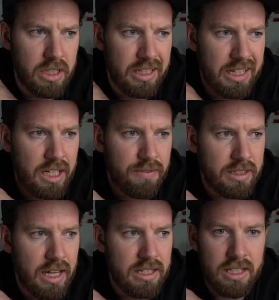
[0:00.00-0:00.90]
They kind of
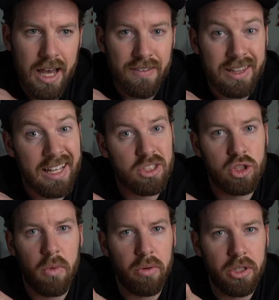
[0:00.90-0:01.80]
tend to have a less
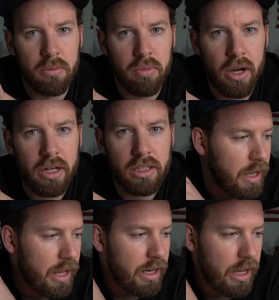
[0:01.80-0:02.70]
smokier product
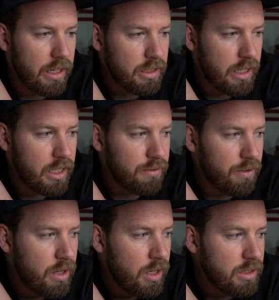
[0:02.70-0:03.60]
and kind of
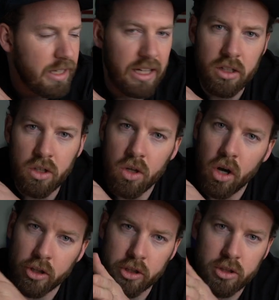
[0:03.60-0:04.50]
take a little
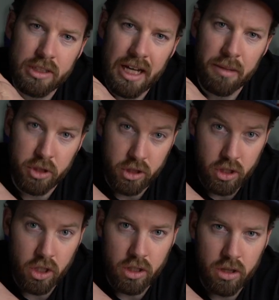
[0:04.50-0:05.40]
longer time to
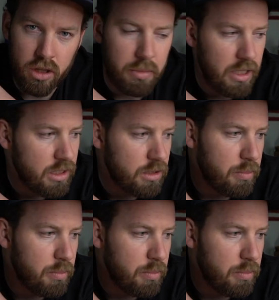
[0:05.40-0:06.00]
cook the beans.